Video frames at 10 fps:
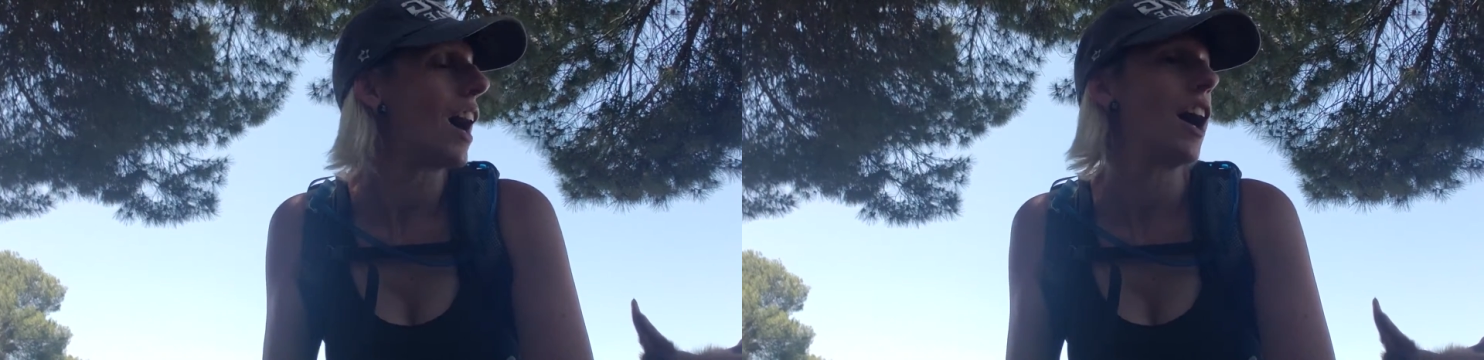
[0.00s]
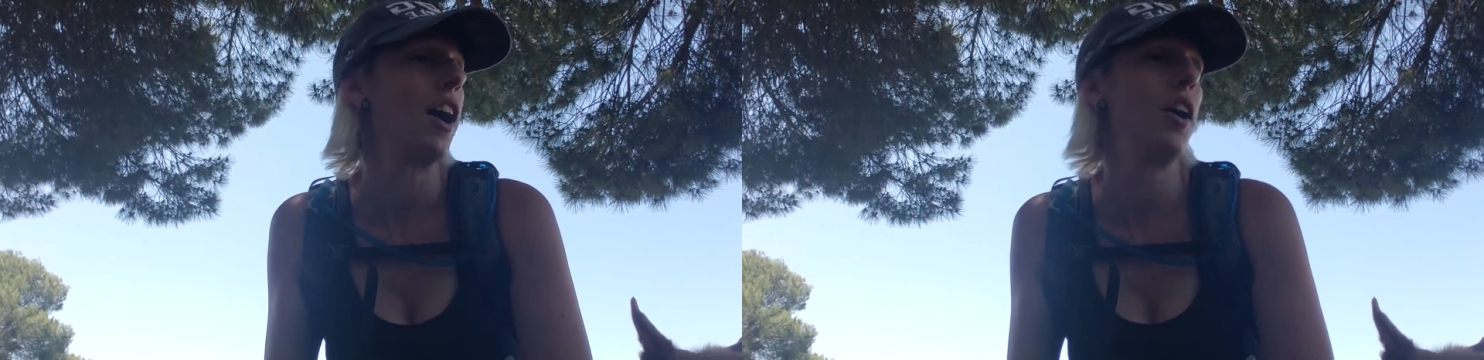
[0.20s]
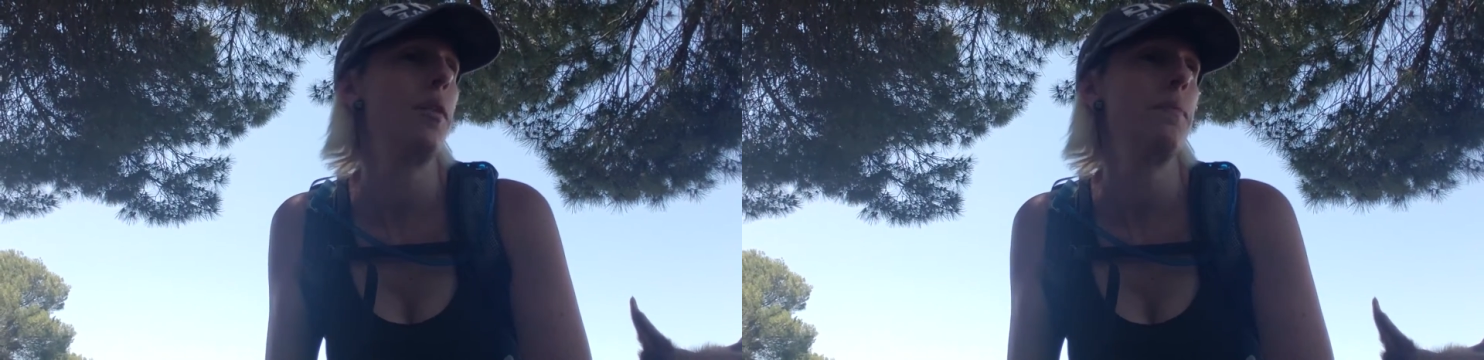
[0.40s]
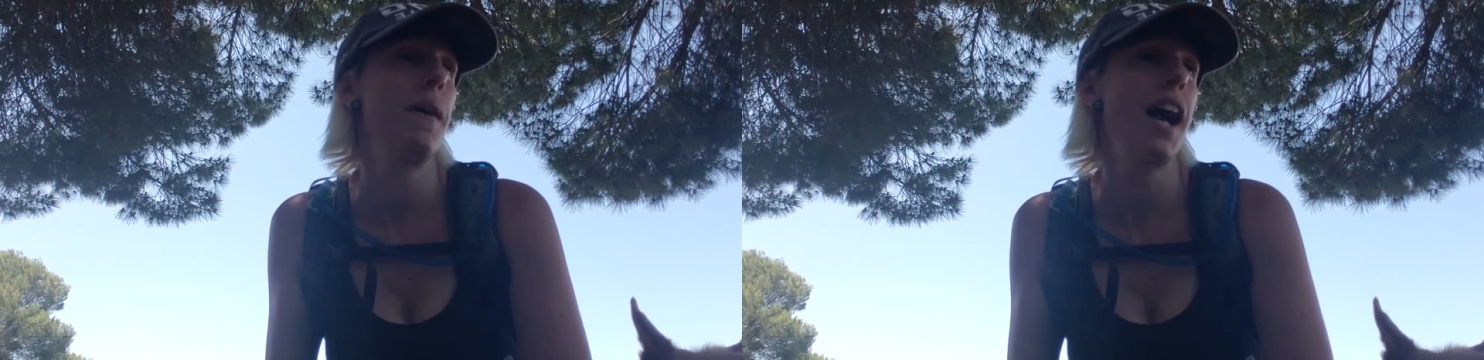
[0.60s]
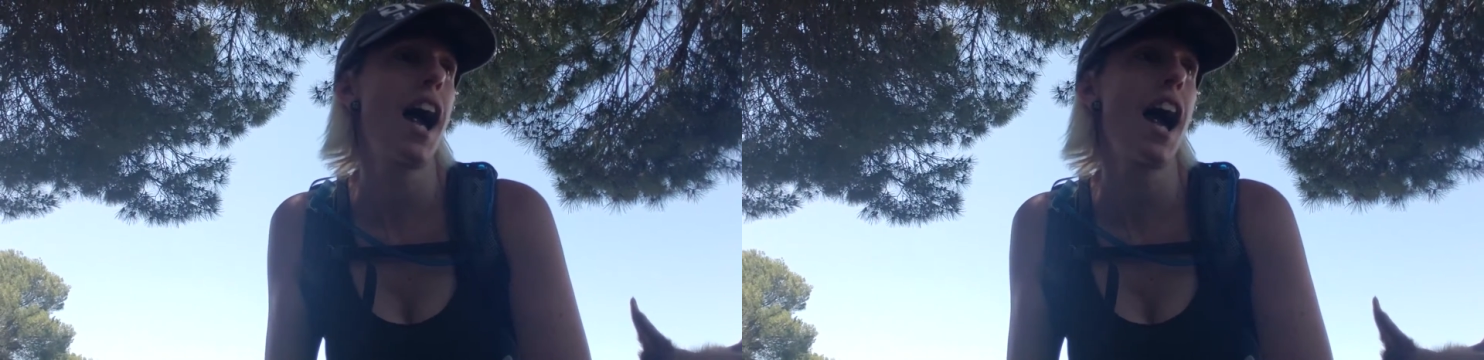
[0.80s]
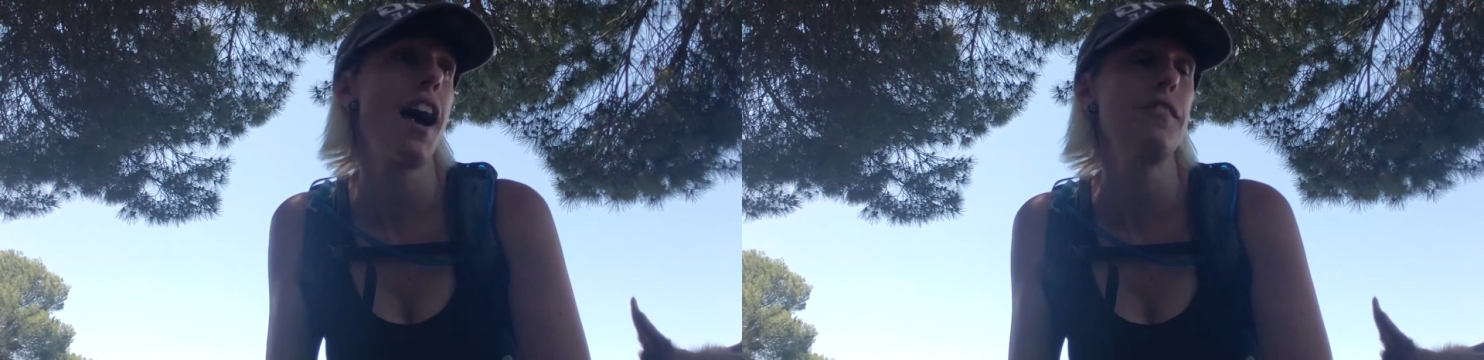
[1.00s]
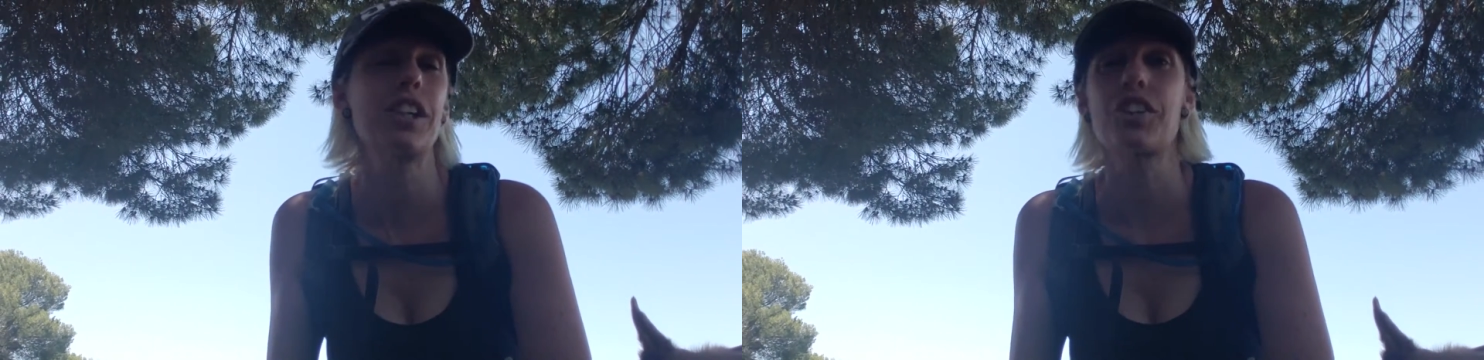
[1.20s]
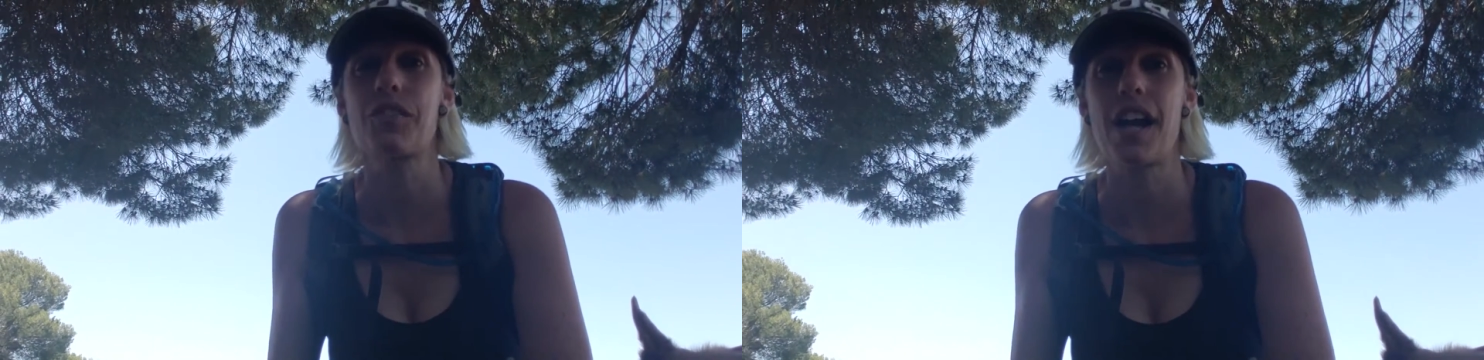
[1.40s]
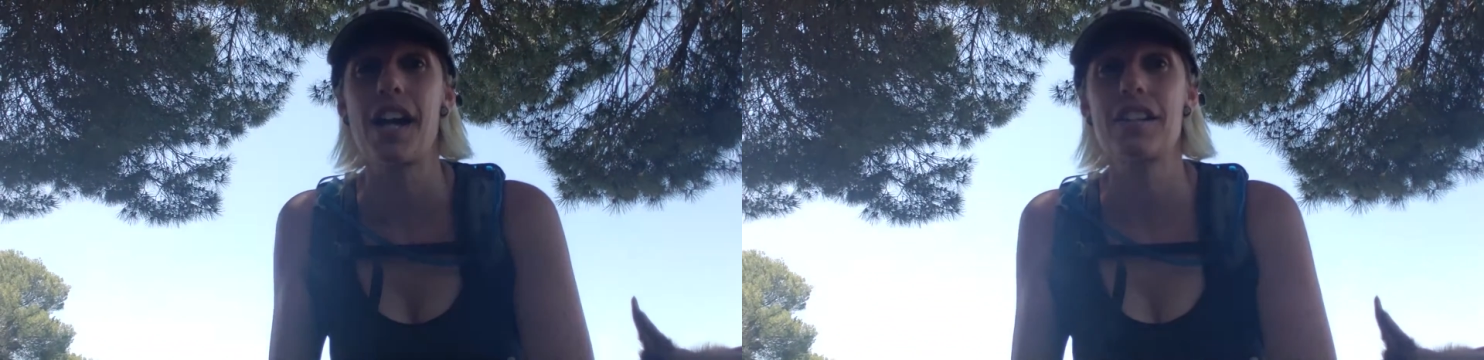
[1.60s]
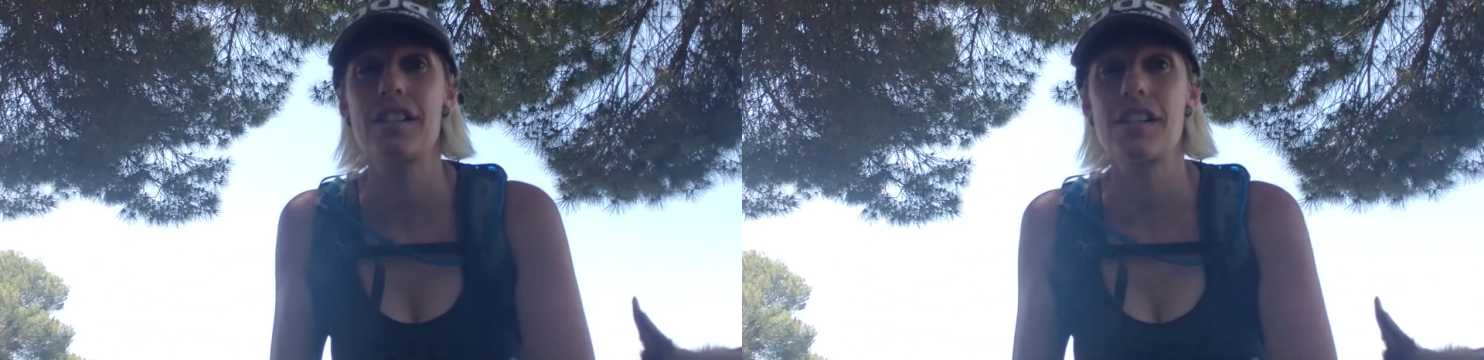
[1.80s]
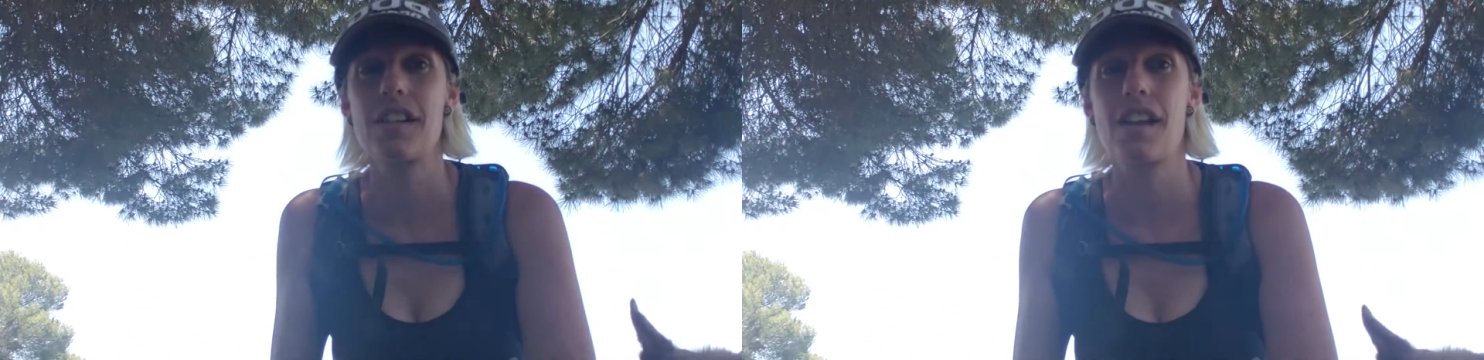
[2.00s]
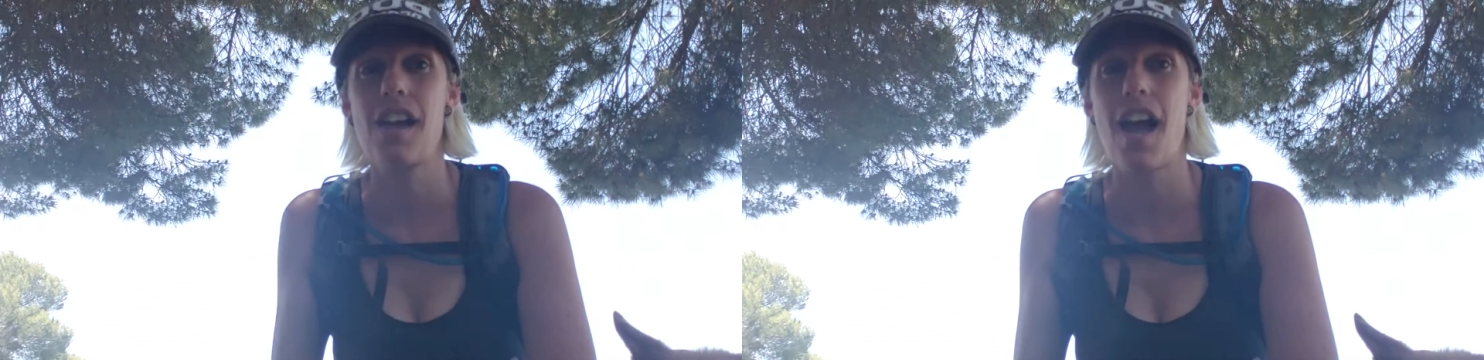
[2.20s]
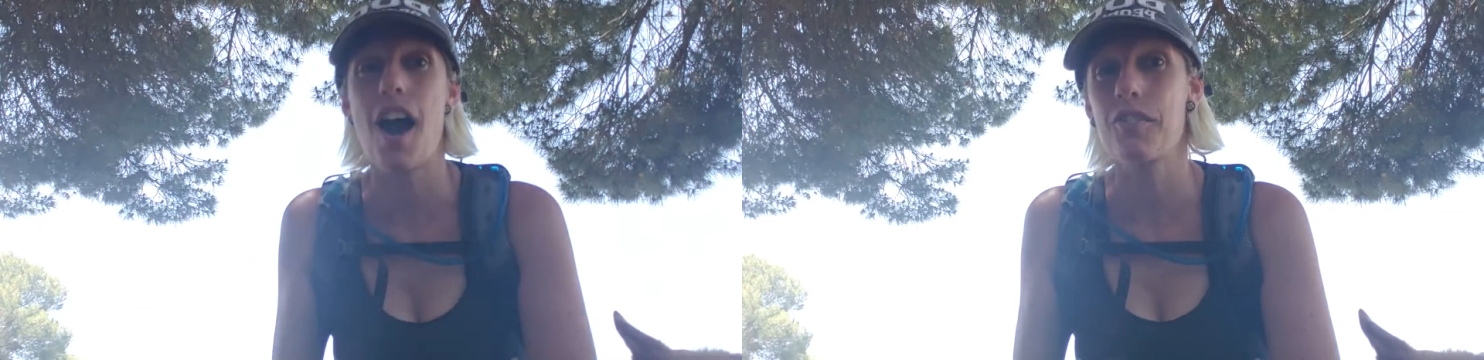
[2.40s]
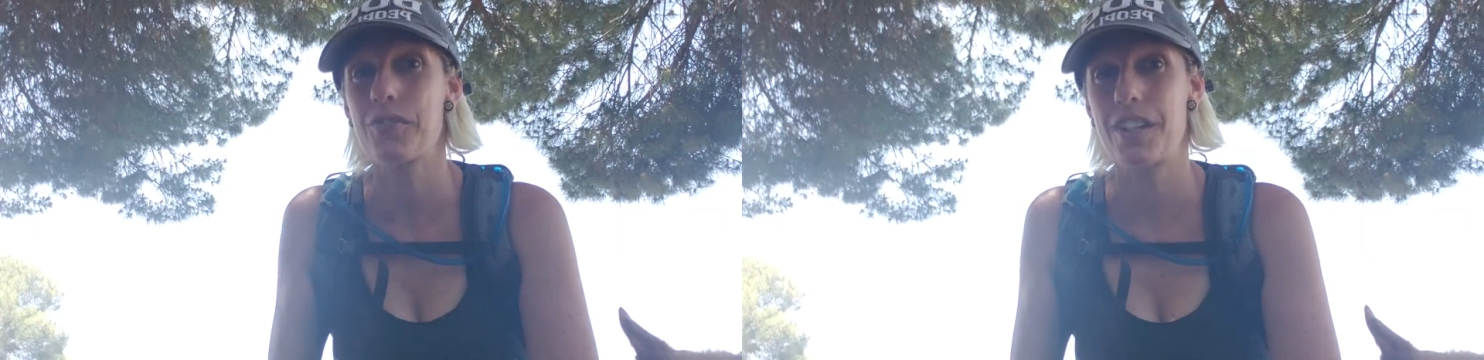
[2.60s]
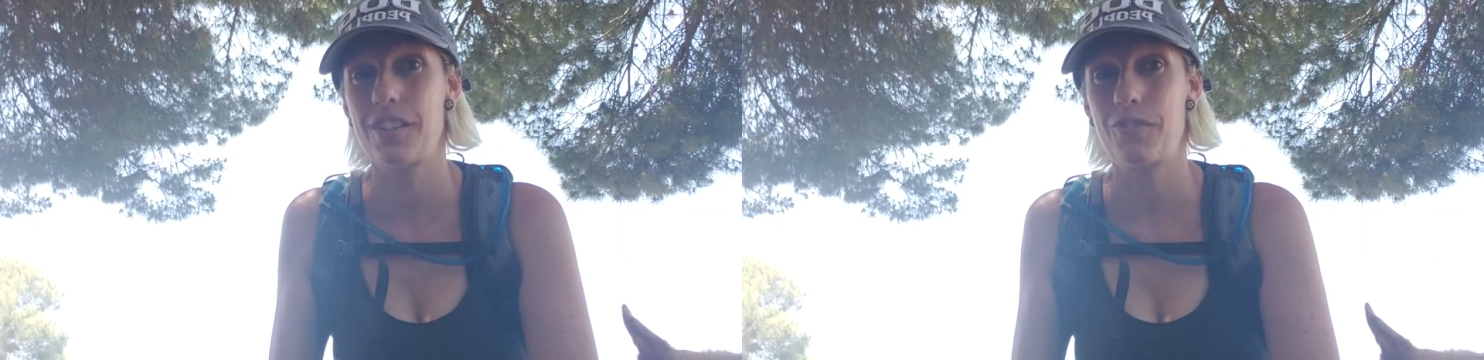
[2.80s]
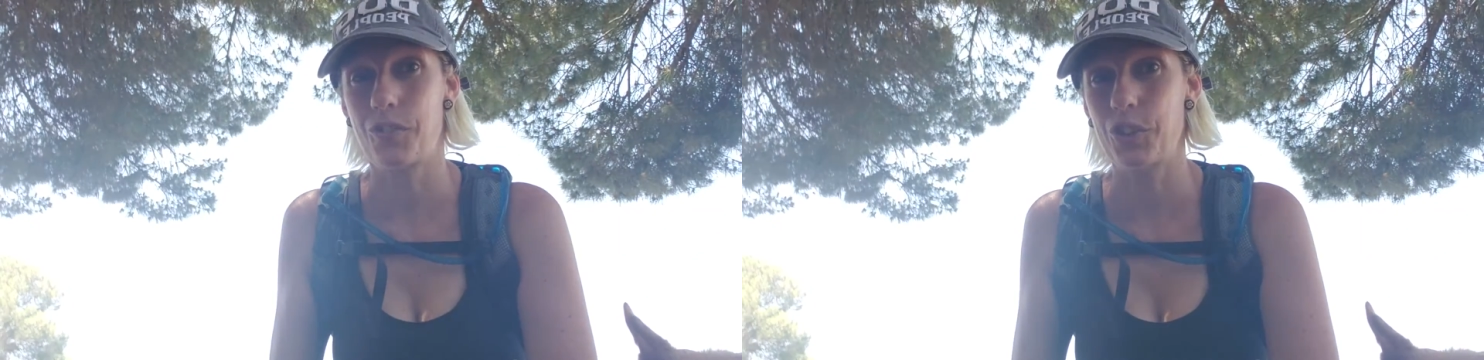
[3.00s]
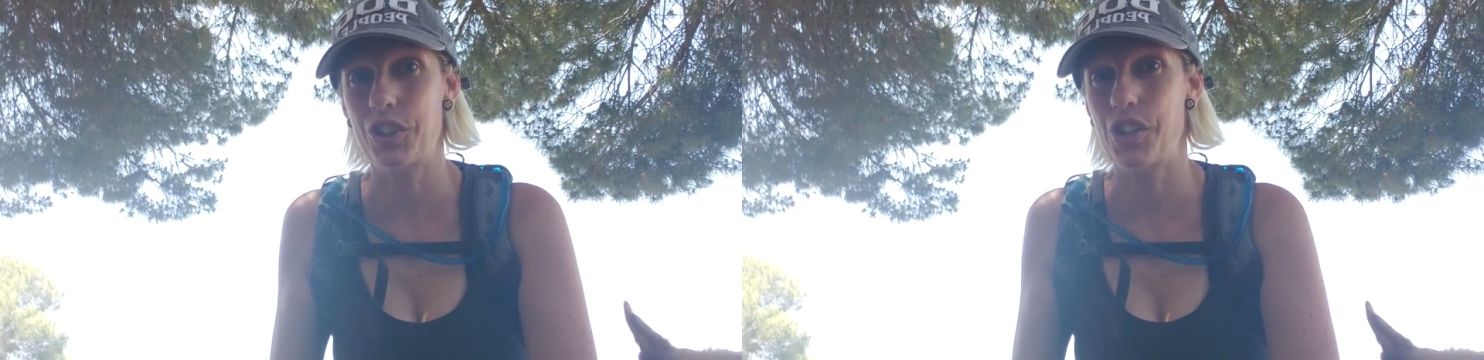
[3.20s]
Having your van outfitted for your